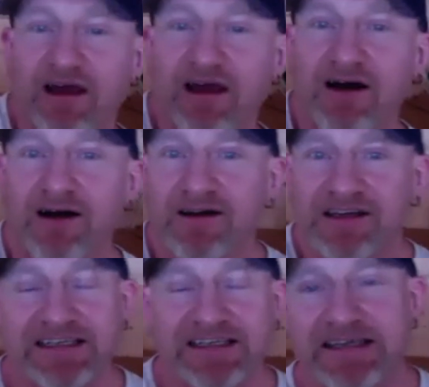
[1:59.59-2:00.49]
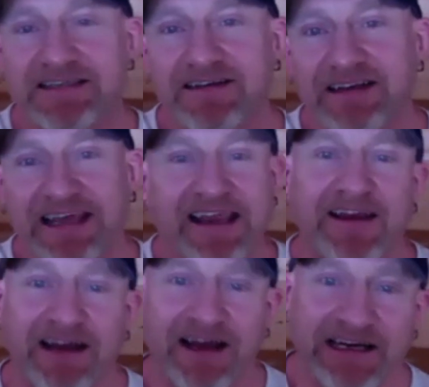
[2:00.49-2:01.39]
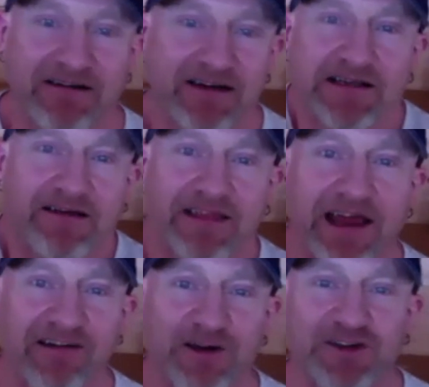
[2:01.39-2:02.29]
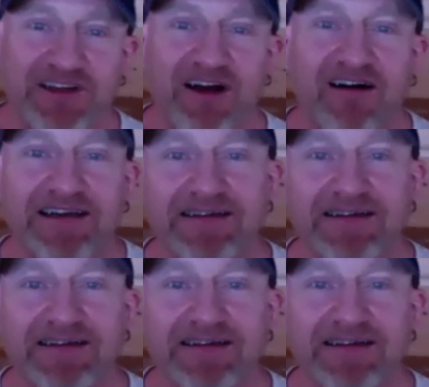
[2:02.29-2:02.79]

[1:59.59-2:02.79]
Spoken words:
are consistently inaccurate. So they are a good guide.